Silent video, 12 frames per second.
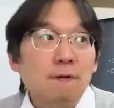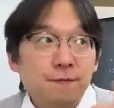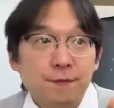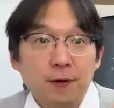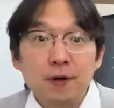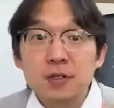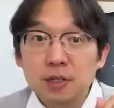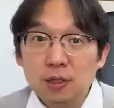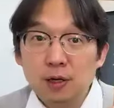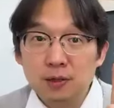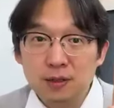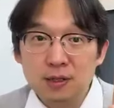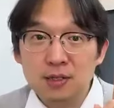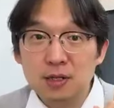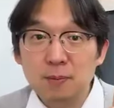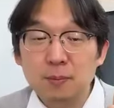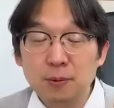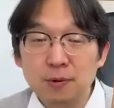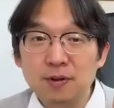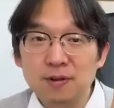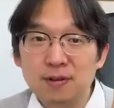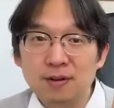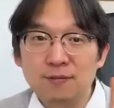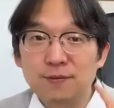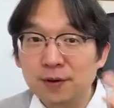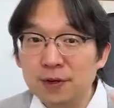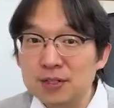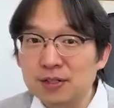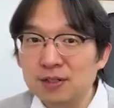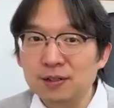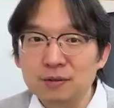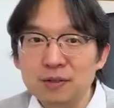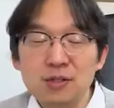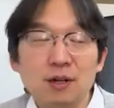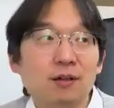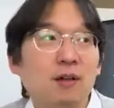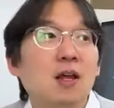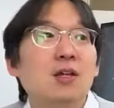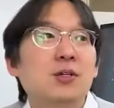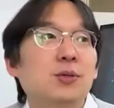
First cut is an important thing, first cut result,